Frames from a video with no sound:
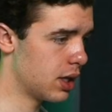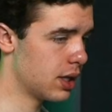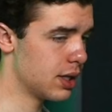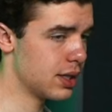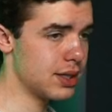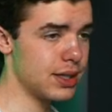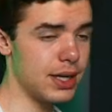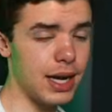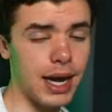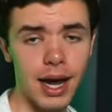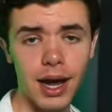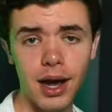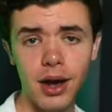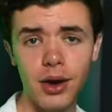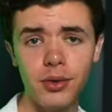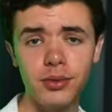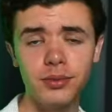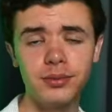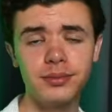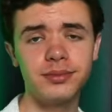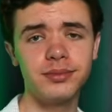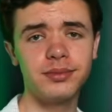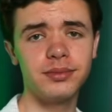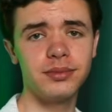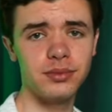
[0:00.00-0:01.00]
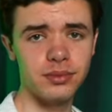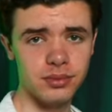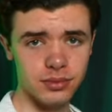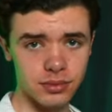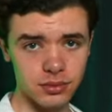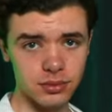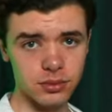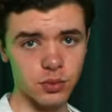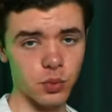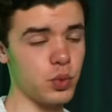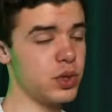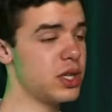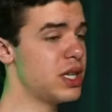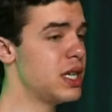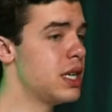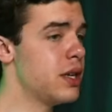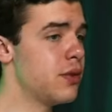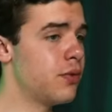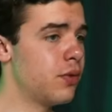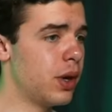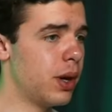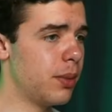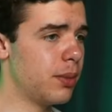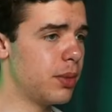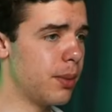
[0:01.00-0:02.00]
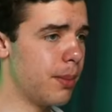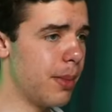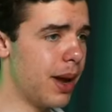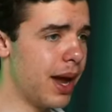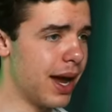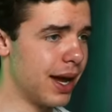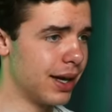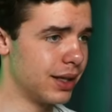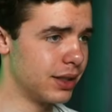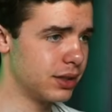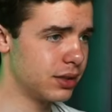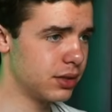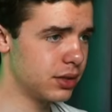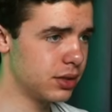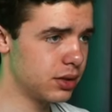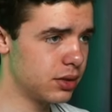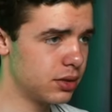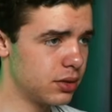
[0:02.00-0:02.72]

So now, we keyframe the mask.